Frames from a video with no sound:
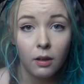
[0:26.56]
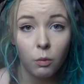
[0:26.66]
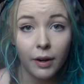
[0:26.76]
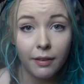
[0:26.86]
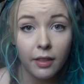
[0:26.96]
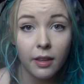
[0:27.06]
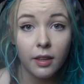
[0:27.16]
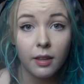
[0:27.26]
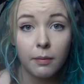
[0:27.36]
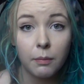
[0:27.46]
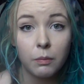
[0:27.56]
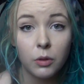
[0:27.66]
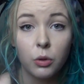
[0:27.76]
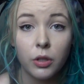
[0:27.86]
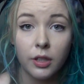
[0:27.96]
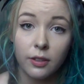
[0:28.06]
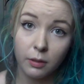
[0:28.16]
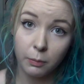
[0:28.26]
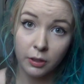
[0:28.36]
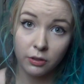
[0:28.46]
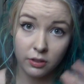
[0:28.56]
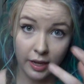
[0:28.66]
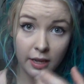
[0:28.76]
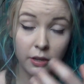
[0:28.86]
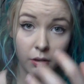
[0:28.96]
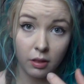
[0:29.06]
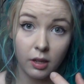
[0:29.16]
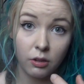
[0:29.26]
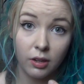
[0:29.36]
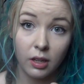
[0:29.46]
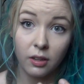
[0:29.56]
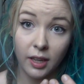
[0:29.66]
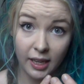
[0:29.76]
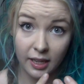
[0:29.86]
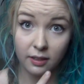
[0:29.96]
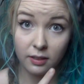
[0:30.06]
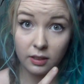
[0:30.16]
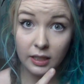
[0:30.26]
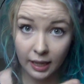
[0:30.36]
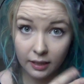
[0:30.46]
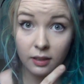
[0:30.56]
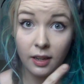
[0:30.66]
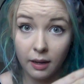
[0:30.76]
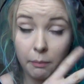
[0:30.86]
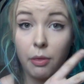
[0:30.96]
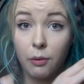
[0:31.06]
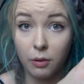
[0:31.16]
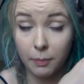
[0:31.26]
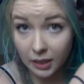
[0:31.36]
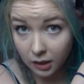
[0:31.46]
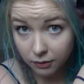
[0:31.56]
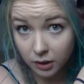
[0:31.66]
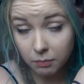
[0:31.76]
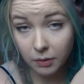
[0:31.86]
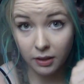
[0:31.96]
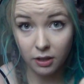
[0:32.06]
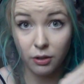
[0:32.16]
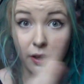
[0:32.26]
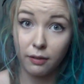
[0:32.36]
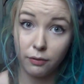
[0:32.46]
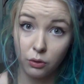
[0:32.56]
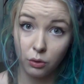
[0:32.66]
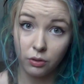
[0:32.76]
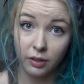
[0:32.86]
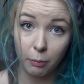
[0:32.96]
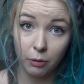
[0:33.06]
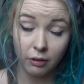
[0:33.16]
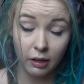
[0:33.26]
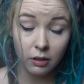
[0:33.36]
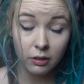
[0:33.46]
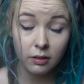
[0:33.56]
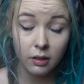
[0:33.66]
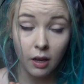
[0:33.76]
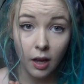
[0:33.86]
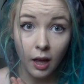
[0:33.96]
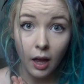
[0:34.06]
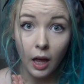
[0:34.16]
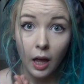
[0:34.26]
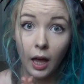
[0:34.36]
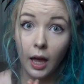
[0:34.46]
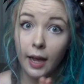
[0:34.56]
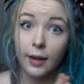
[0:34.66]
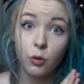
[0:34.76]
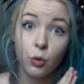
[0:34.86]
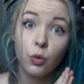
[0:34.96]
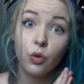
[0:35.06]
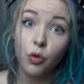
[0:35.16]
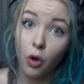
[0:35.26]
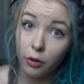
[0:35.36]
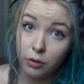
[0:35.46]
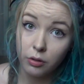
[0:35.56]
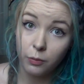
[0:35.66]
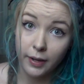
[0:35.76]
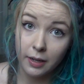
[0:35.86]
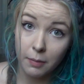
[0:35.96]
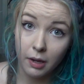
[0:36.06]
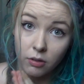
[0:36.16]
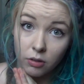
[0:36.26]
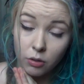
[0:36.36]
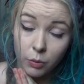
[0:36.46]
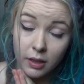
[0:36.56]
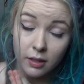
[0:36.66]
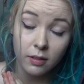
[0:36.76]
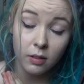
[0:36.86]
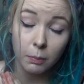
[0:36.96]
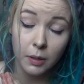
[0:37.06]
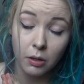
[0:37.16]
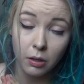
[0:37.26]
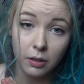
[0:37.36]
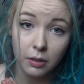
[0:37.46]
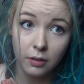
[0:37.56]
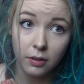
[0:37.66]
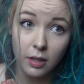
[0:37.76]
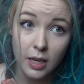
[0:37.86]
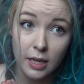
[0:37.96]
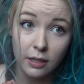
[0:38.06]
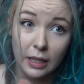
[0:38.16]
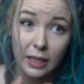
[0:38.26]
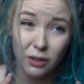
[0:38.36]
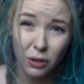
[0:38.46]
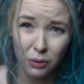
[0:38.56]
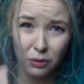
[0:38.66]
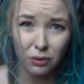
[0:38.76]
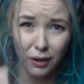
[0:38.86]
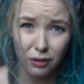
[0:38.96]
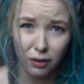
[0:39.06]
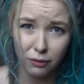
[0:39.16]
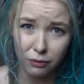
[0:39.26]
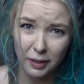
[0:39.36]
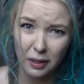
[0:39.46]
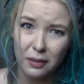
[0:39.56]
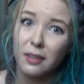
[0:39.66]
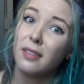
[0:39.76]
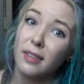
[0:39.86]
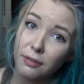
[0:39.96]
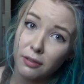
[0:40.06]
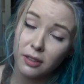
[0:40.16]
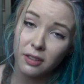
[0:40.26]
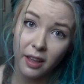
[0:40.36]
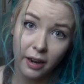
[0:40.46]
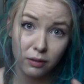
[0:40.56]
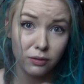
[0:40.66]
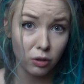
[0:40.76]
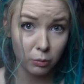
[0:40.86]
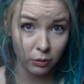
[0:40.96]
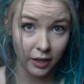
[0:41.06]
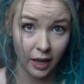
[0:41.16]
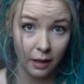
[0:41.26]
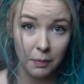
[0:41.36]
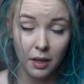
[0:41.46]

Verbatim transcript: one of them you can simply just take your thick dreadlock and cut up through the middle of it and then you'll have two separate dreadlocks. I do not recommend doing this because the internal structure of dreadlocks is different to that of normal hair.